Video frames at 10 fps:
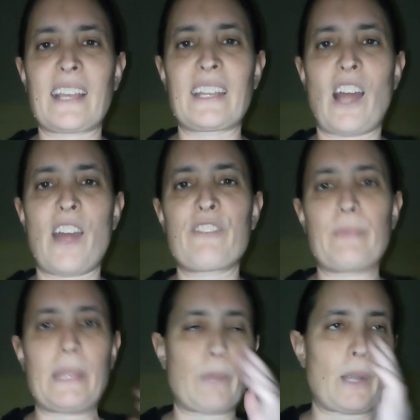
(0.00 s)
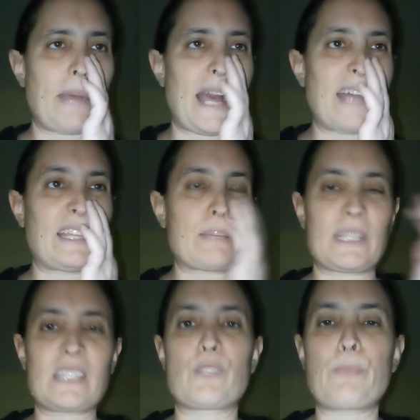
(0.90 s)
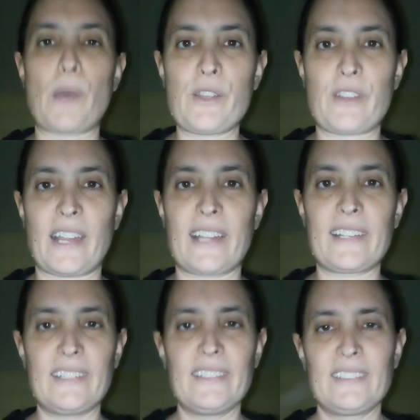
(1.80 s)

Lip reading: going to offer me more pie like Mrs. Pogrant.